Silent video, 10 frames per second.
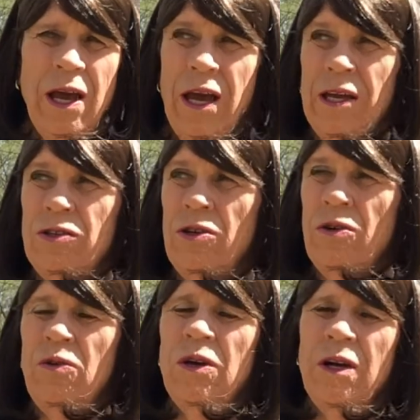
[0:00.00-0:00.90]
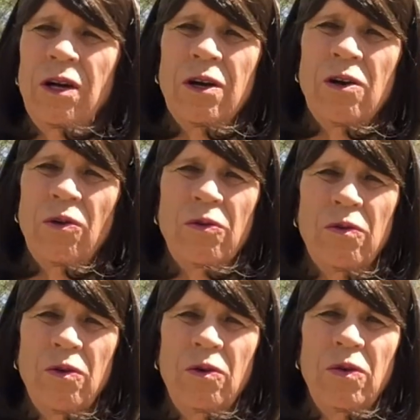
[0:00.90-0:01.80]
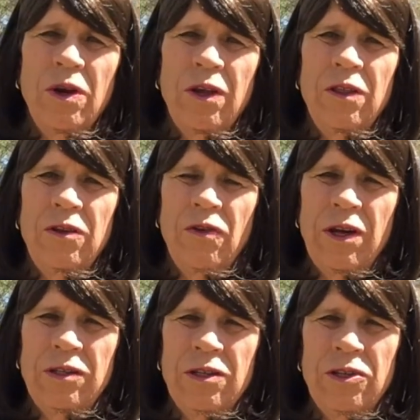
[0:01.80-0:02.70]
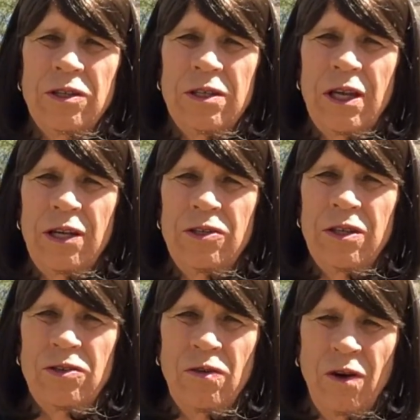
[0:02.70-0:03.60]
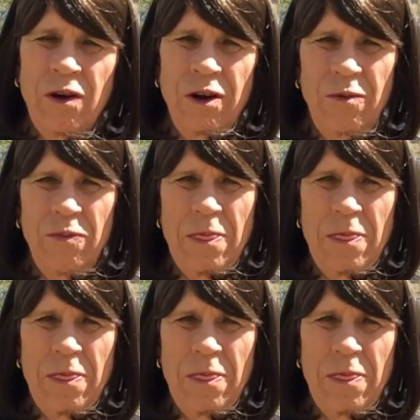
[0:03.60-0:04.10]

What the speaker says: as you go through the transition stages that you are.